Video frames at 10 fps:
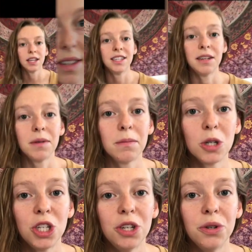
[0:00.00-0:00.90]
Tip number
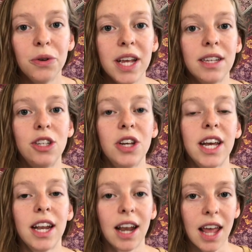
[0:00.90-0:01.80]
two is to
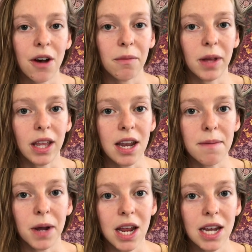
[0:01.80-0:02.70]
get an accountability
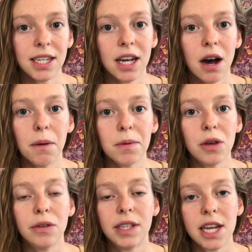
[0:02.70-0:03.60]
buddy to help
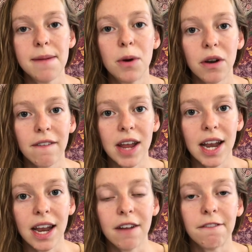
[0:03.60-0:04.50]
you stay
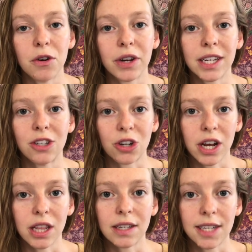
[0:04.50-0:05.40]
motivated and focused
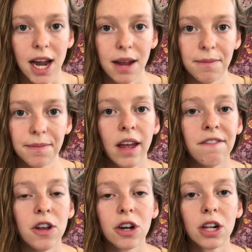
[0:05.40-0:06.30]
during this time.
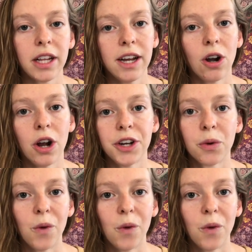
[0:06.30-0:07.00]
If you're clear on your